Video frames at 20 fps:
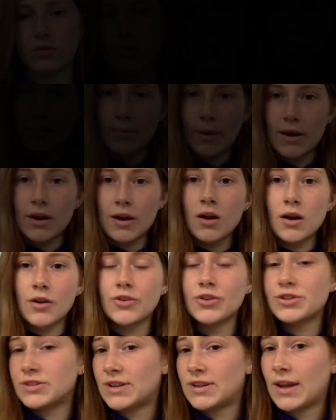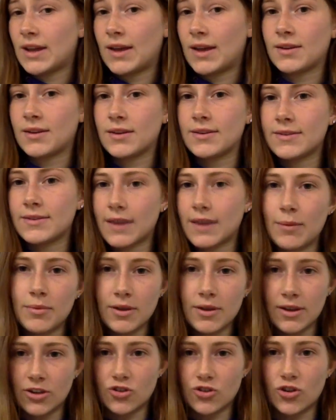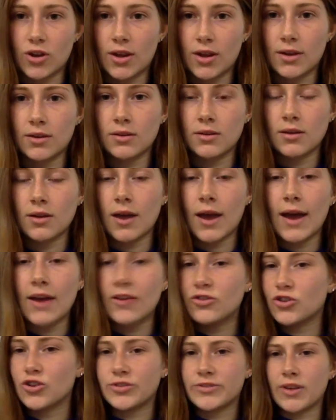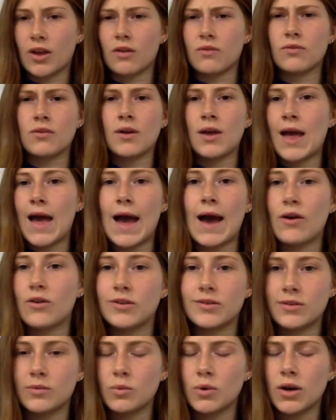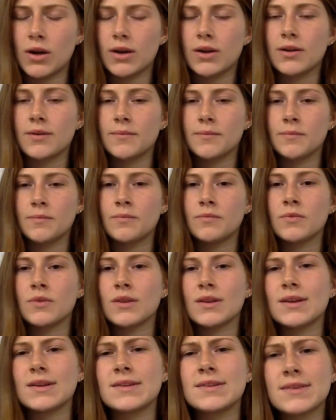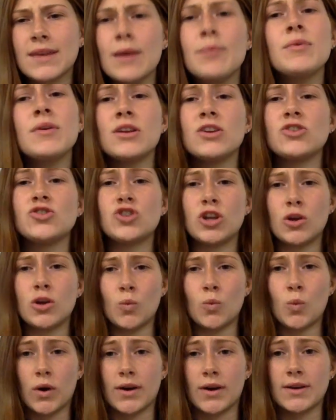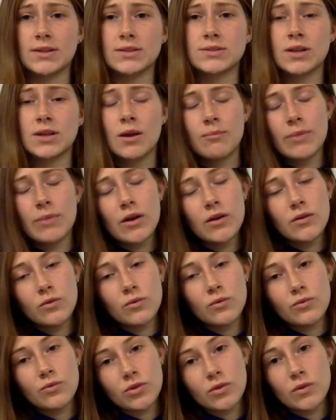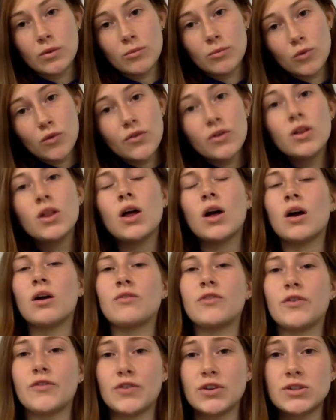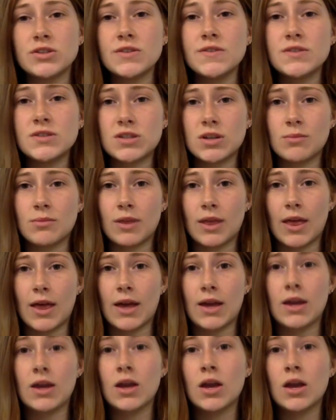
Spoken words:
To better understand escape conditioning, ask yourself, how does it work? Escape conditioning works by the removal of aversive stimuli